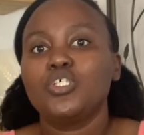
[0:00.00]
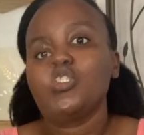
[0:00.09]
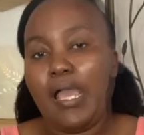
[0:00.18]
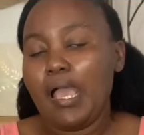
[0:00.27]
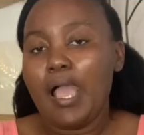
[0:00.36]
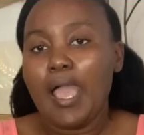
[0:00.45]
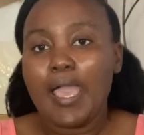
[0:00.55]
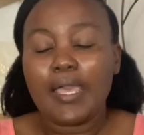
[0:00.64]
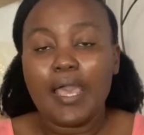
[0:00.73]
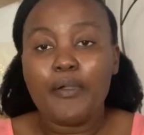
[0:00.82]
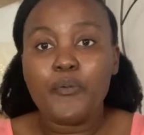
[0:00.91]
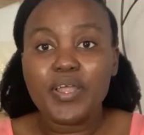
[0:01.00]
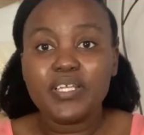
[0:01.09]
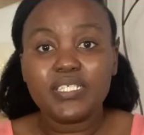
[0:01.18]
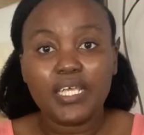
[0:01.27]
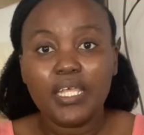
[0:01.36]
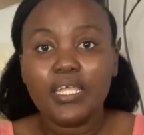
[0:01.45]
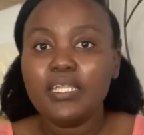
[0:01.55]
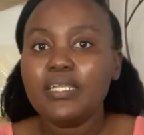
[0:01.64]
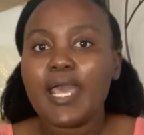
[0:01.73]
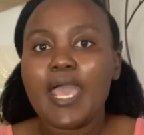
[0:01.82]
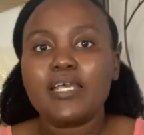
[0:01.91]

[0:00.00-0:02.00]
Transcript: So I went in, I